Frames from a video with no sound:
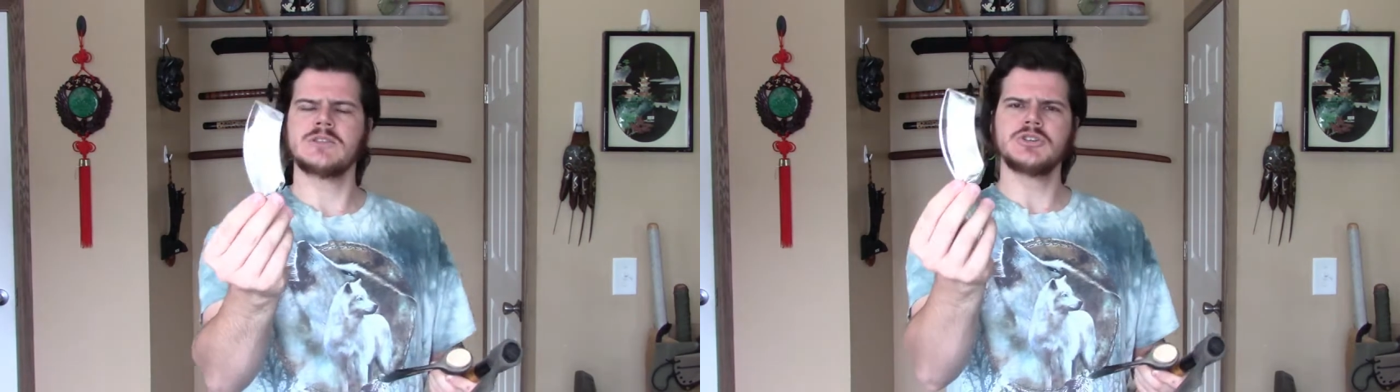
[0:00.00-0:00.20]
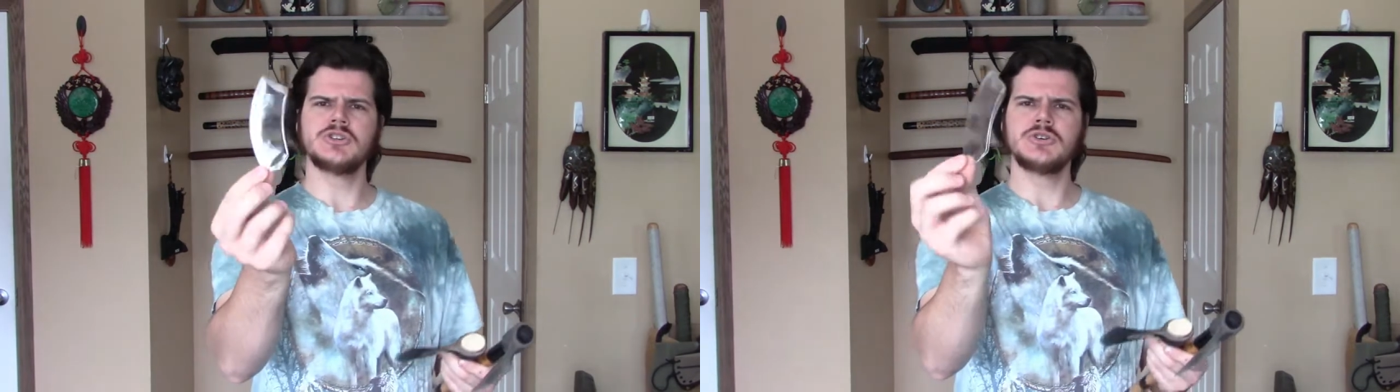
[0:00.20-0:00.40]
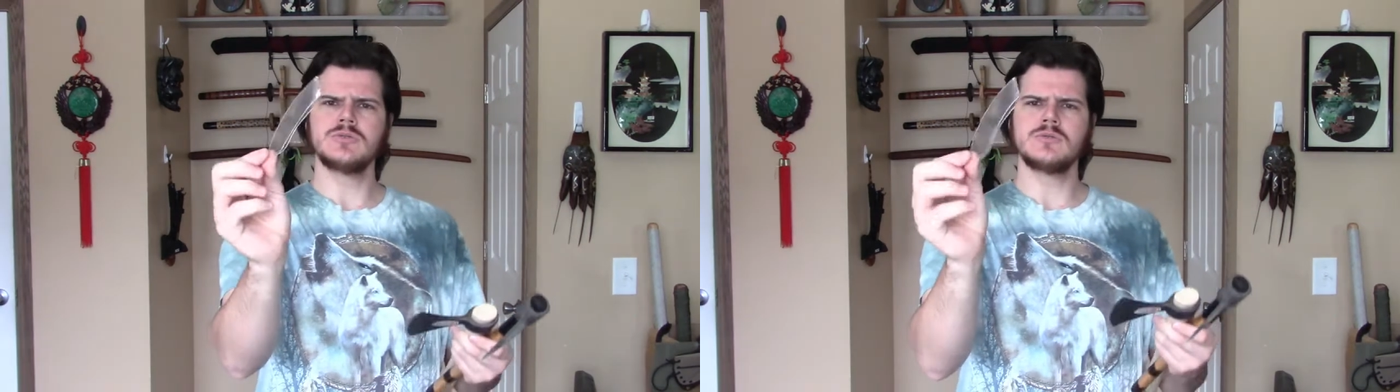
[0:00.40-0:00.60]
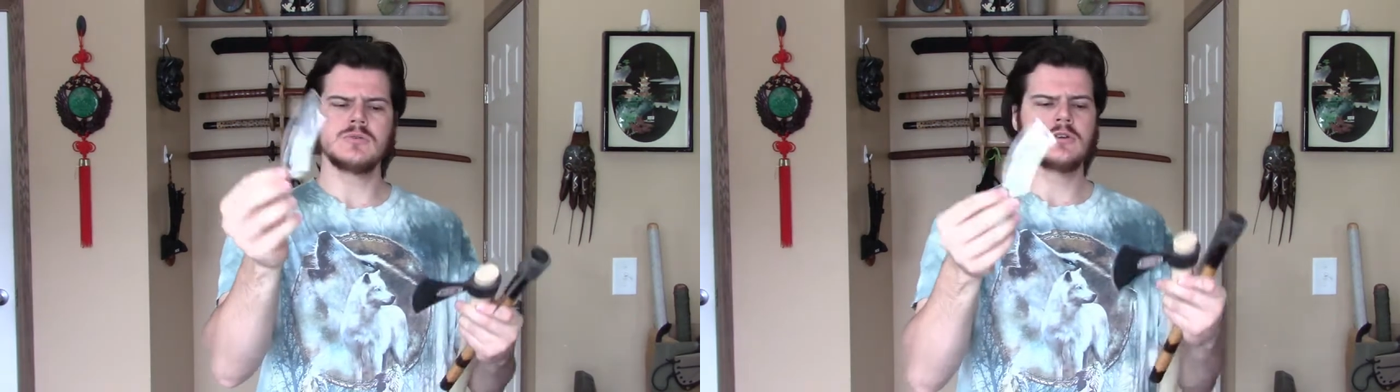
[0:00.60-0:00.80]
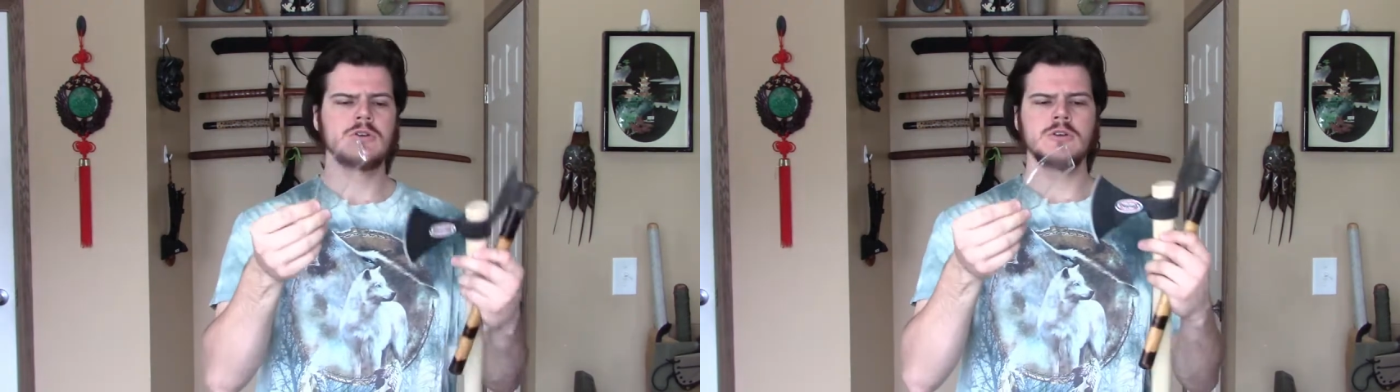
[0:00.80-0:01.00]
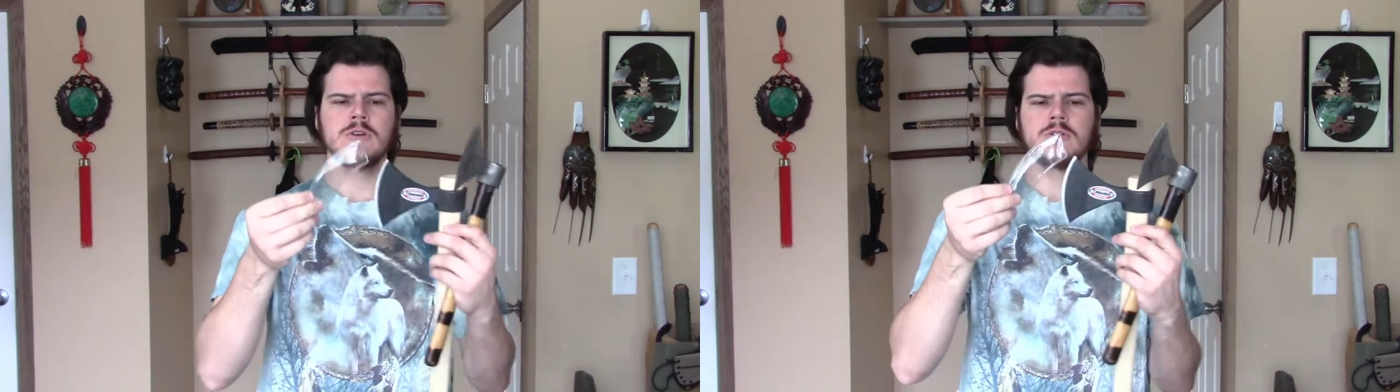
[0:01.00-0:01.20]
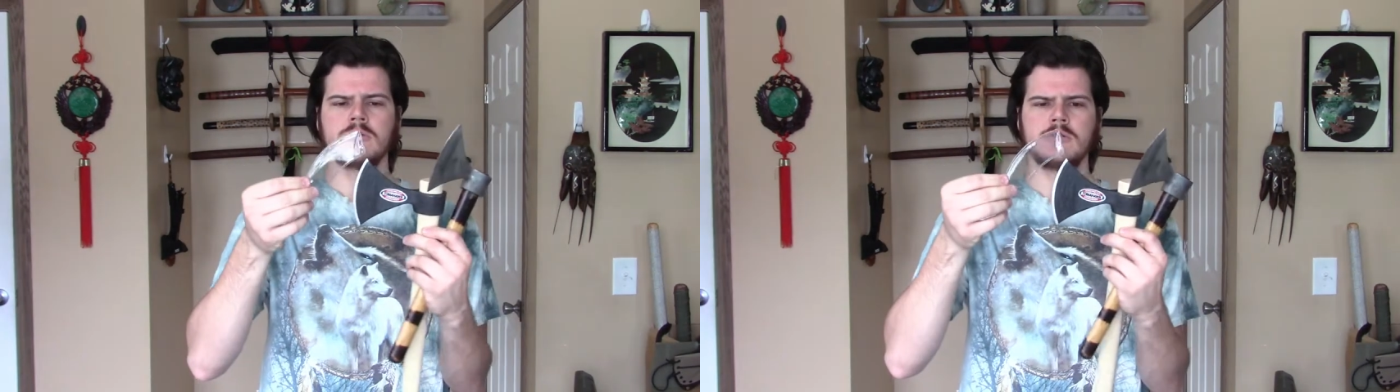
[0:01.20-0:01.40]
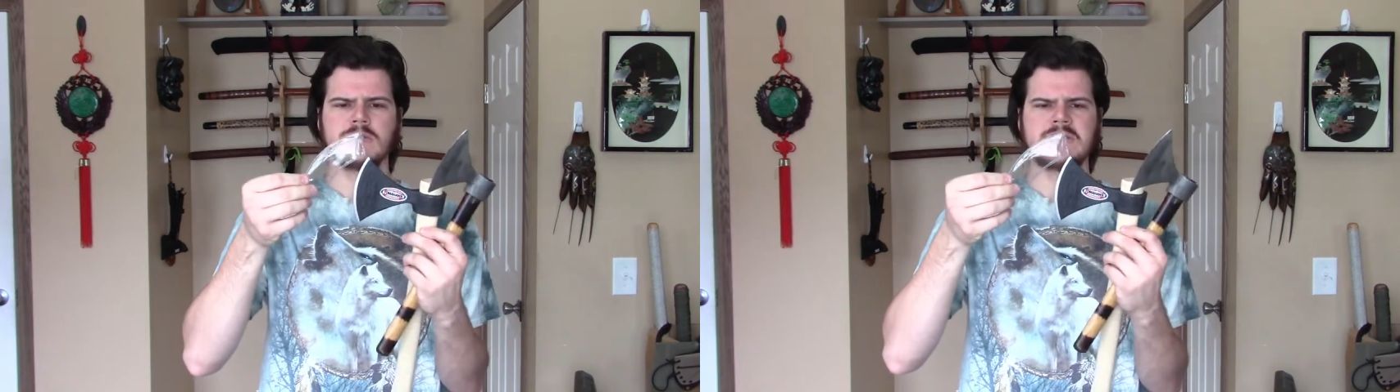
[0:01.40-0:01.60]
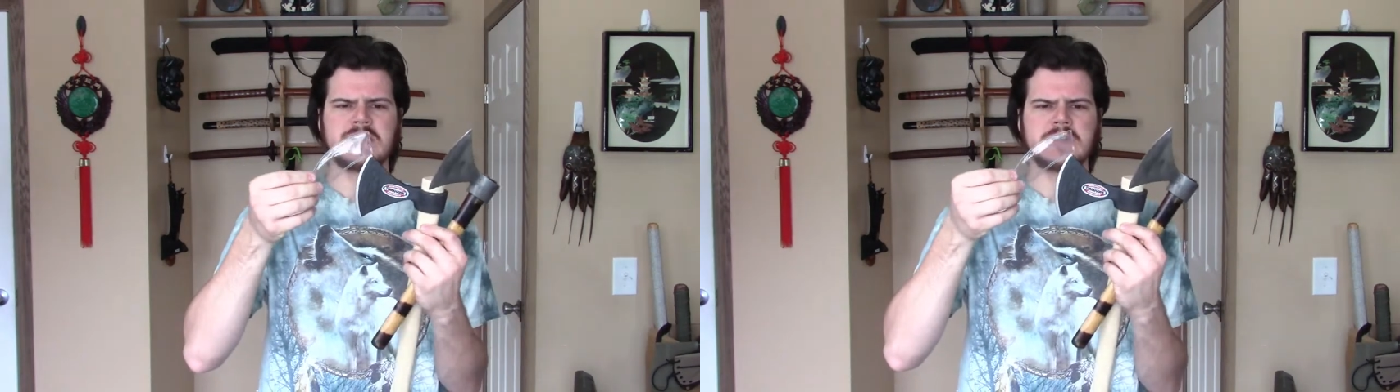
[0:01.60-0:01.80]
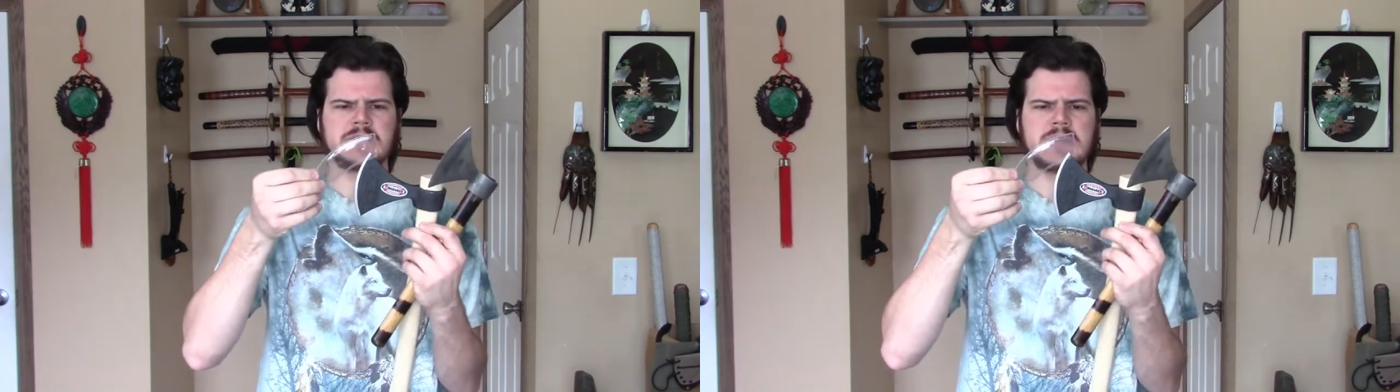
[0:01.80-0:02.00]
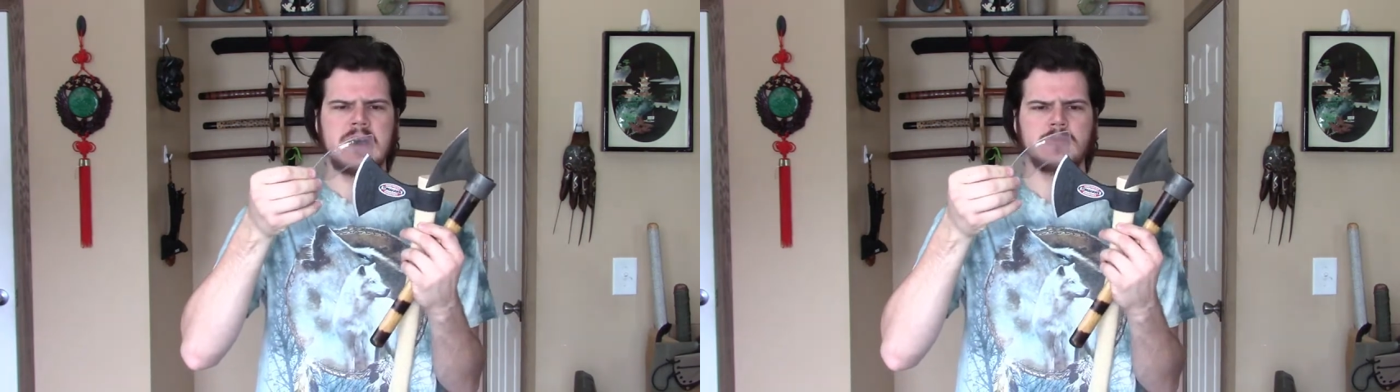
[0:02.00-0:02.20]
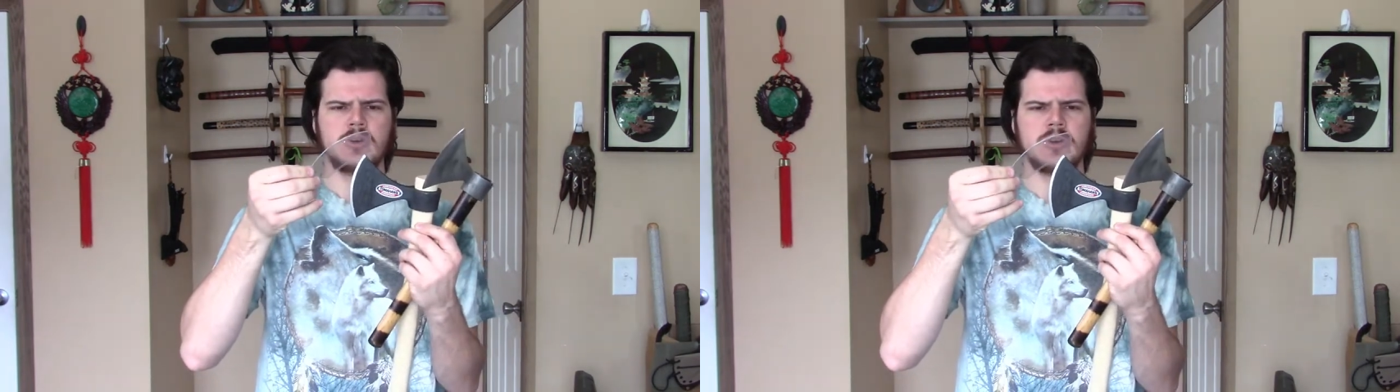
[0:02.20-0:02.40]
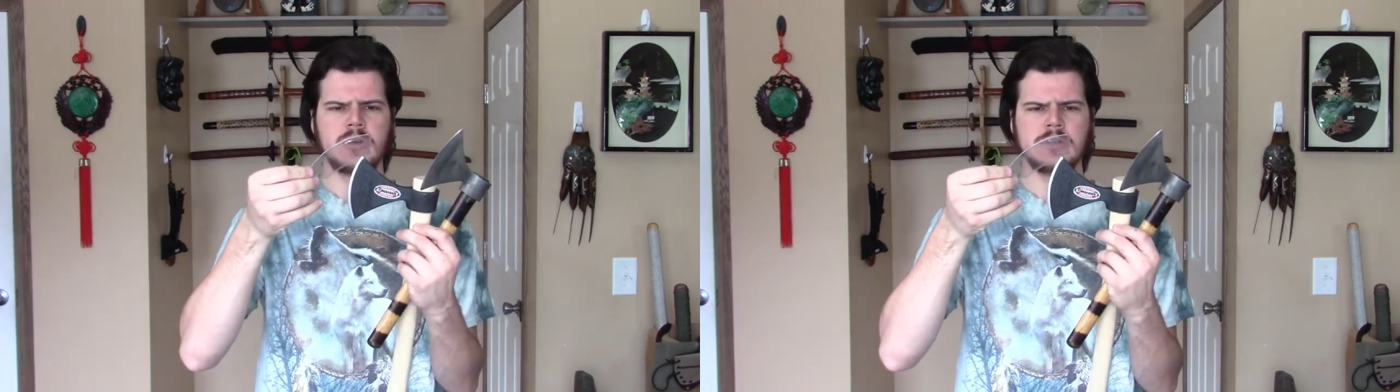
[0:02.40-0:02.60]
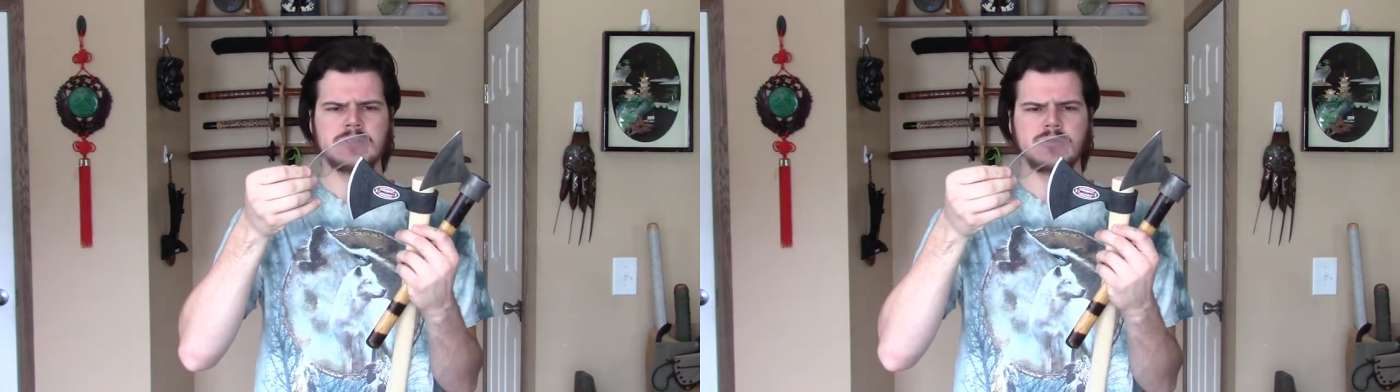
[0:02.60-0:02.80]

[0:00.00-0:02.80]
the new Cold Steel Tomahawks,